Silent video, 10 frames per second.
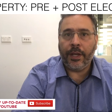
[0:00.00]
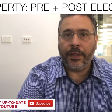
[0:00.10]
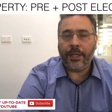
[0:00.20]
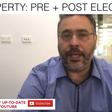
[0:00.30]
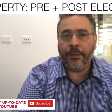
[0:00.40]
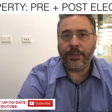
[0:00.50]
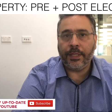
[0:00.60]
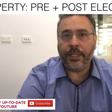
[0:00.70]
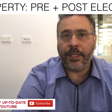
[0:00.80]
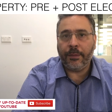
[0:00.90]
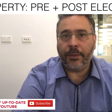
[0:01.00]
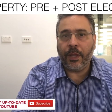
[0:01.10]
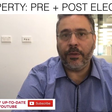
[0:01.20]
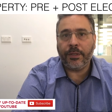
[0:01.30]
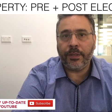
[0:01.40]
I don't think anyone's going to come
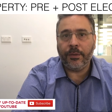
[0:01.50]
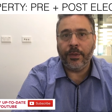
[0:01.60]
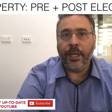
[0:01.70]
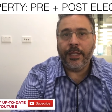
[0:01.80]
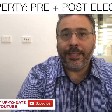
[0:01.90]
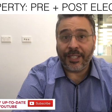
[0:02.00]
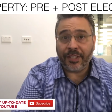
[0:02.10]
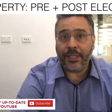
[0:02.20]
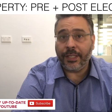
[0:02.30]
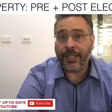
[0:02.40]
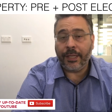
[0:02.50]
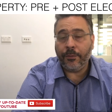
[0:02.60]
close to touching it again.